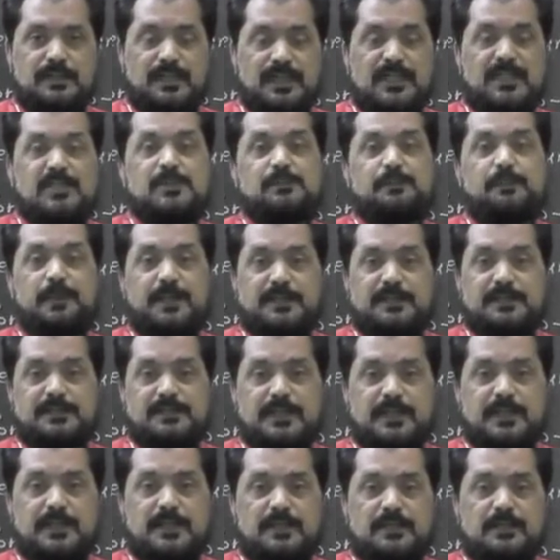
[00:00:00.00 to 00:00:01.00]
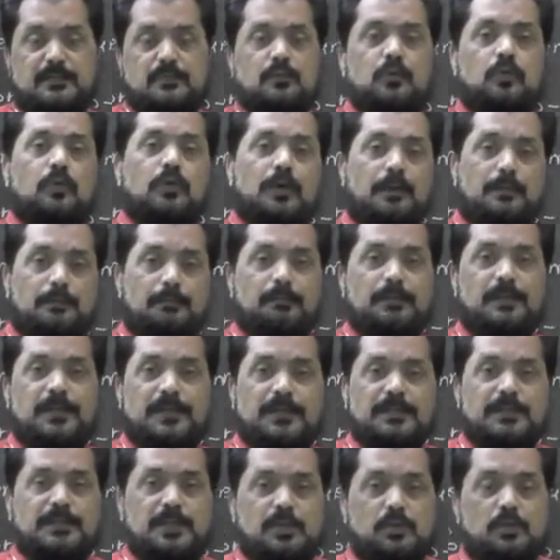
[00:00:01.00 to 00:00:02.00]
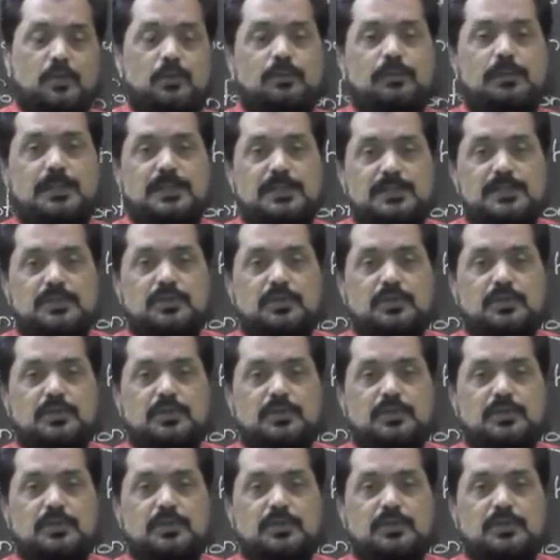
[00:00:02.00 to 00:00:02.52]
expected to complete the Human